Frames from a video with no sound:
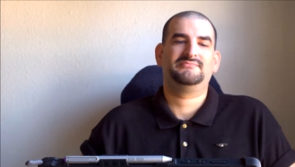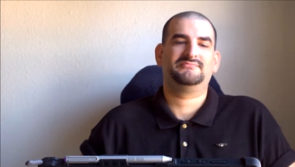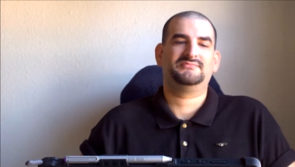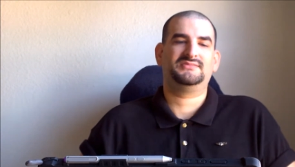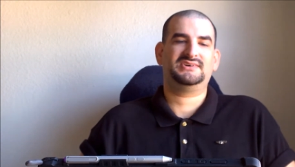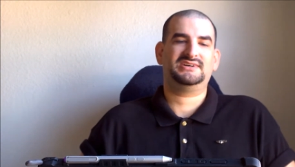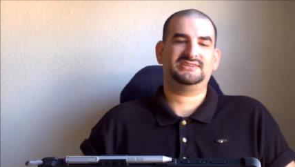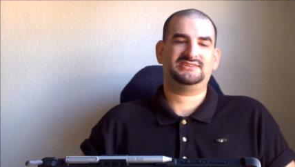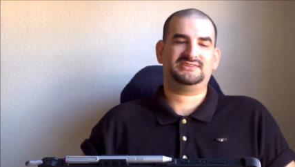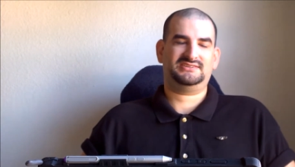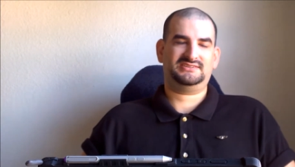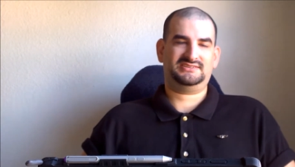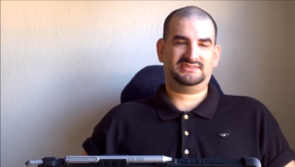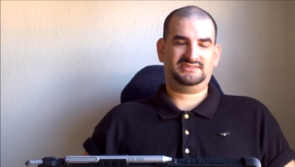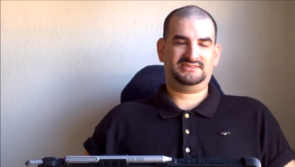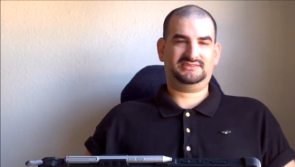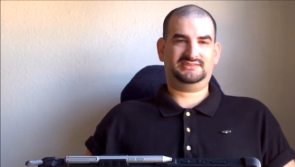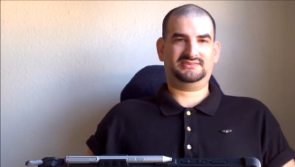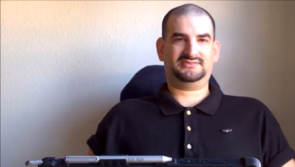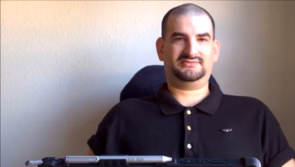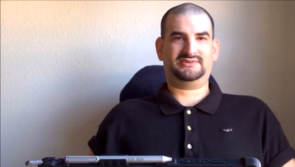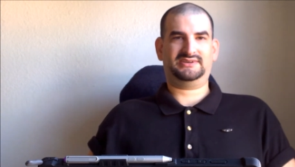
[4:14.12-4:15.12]
But
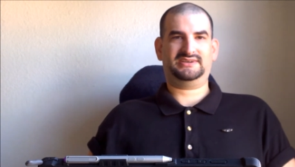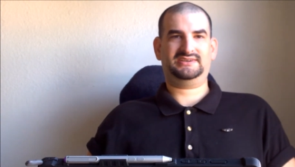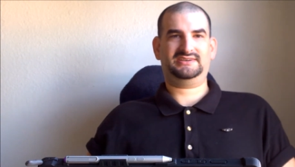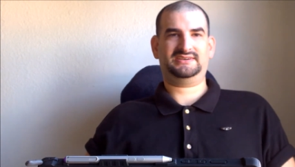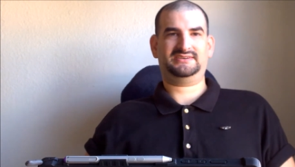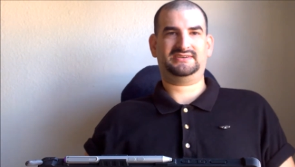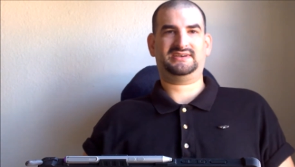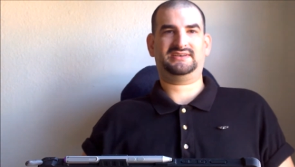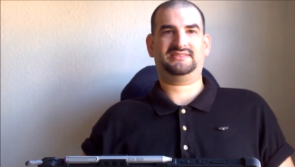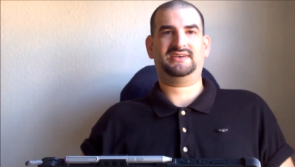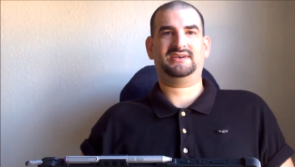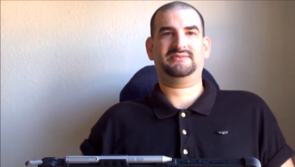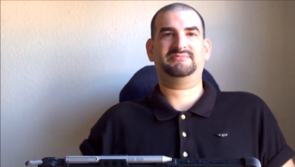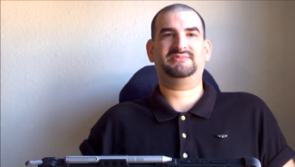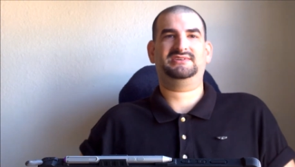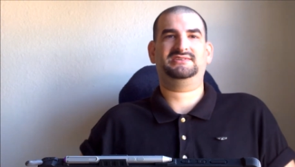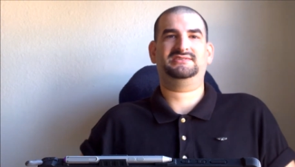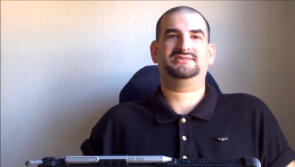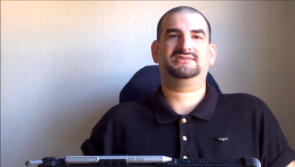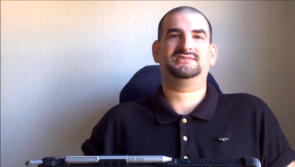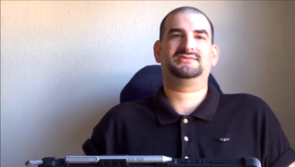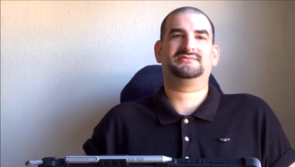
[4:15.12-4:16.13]
either way, that
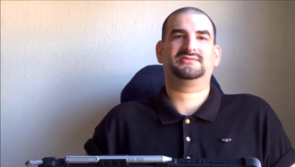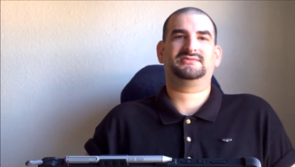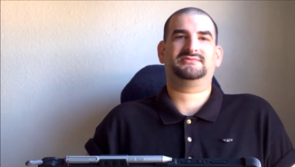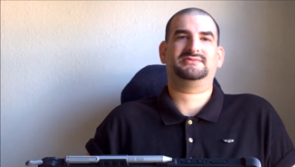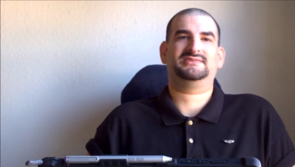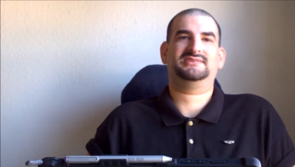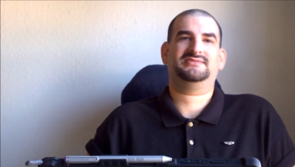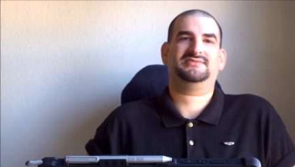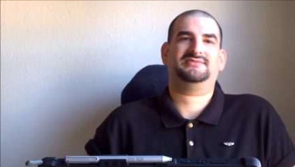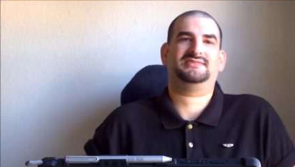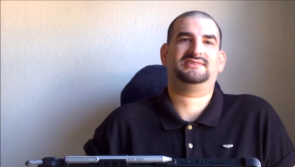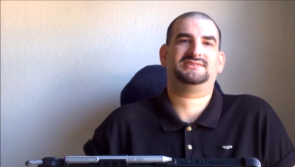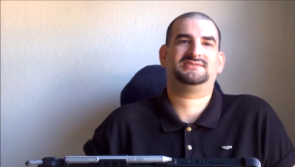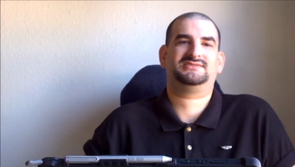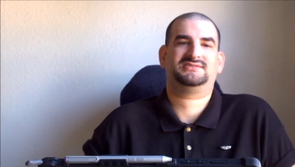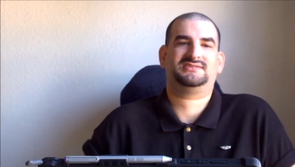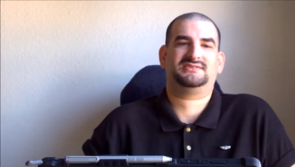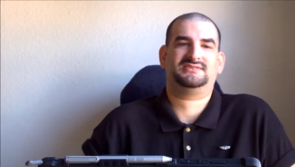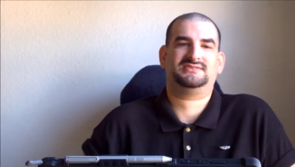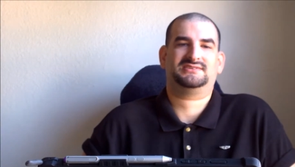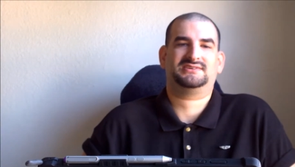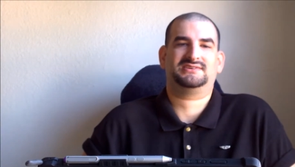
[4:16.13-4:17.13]
being over with, let's
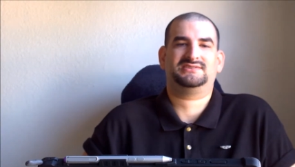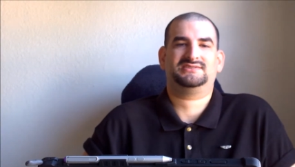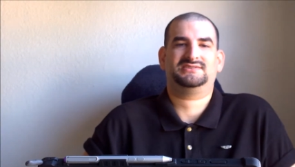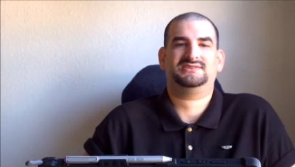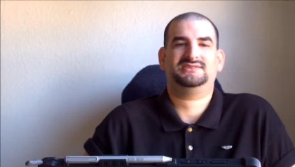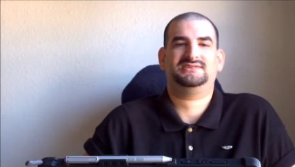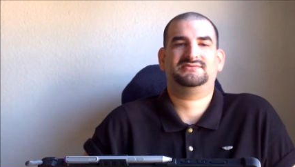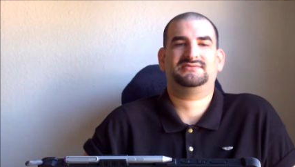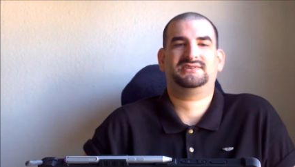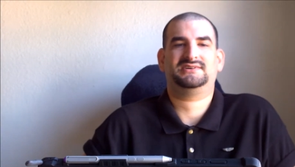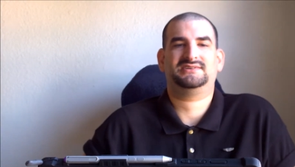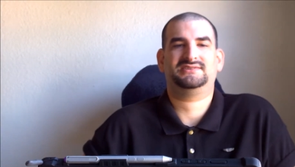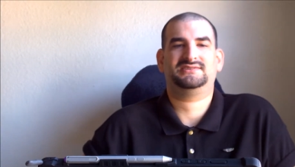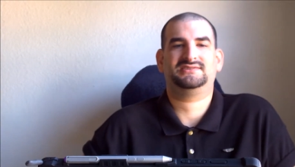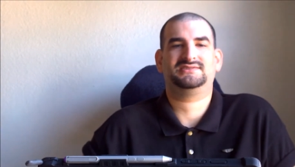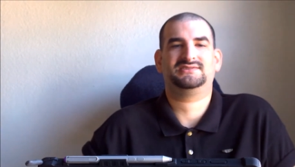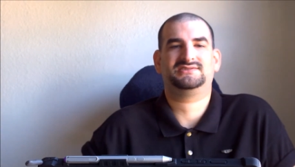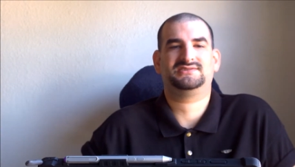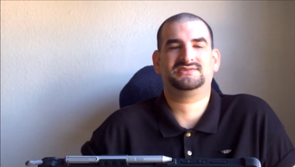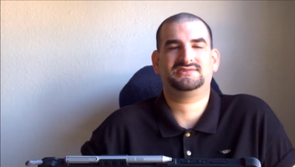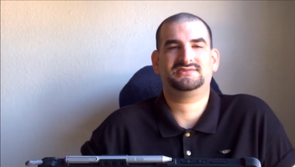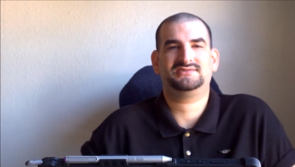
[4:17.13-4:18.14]
uh, continue on to the
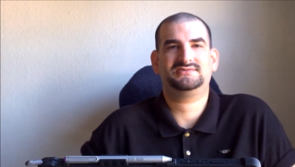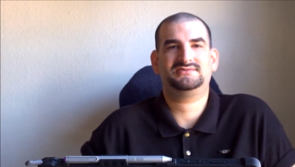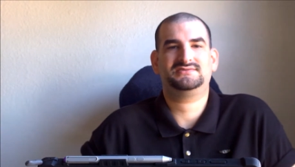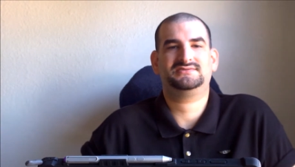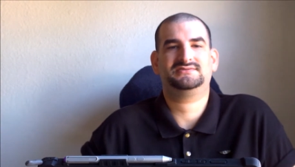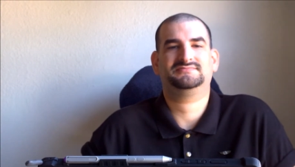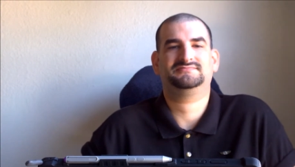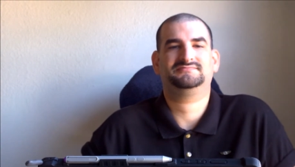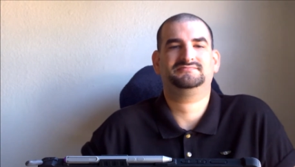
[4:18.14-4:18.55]
show.